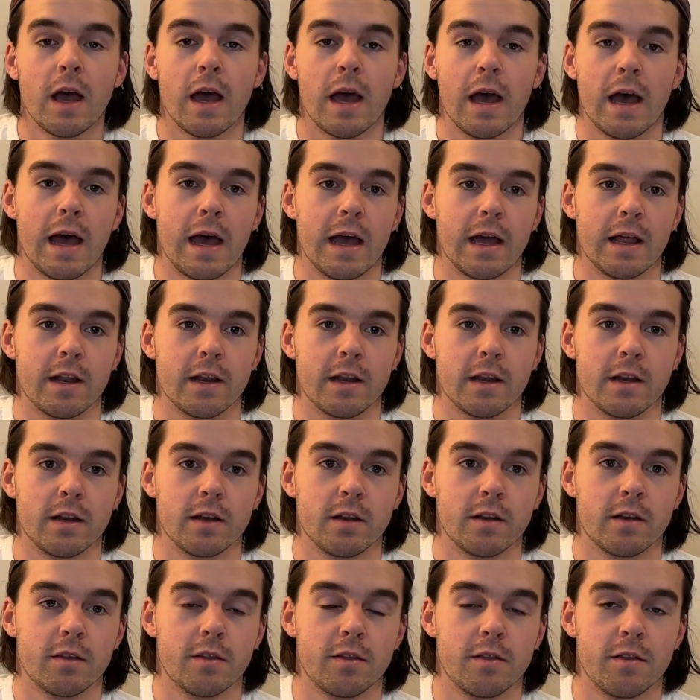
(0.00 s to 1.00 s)

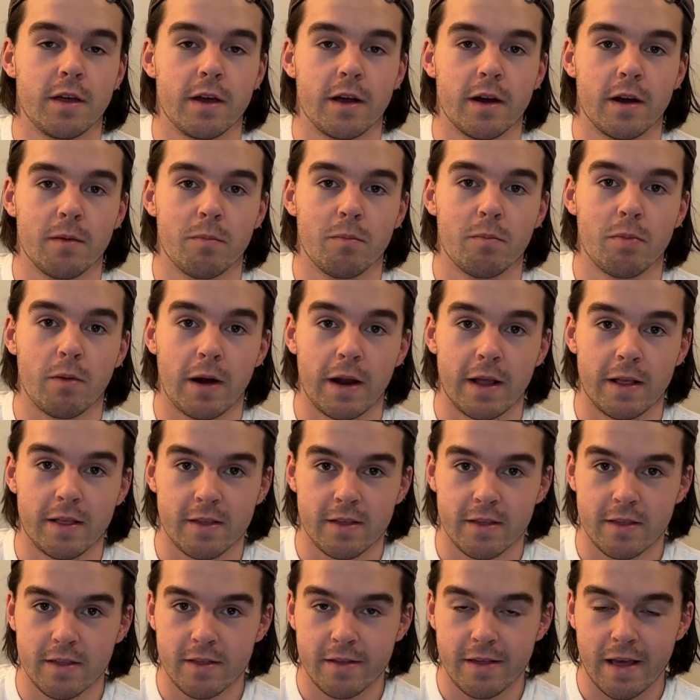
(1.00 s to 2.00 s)
and their brands
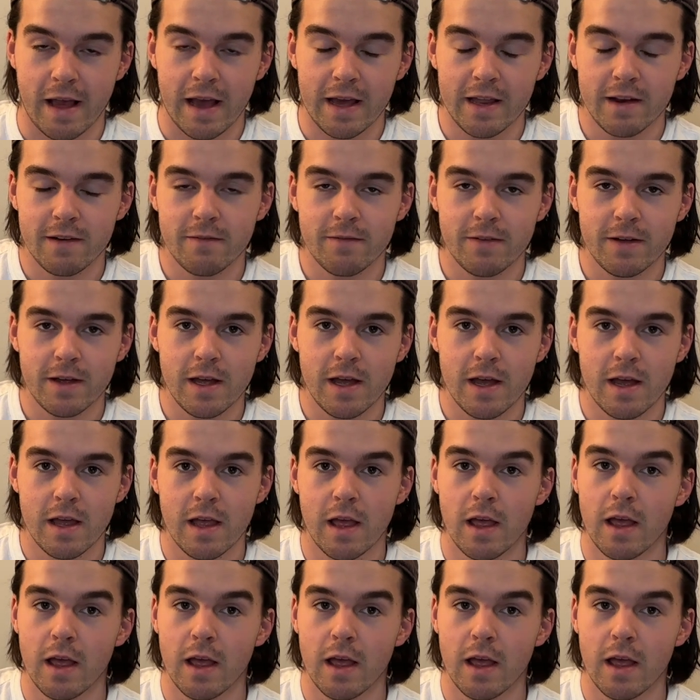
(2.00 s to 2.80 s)
inside of it,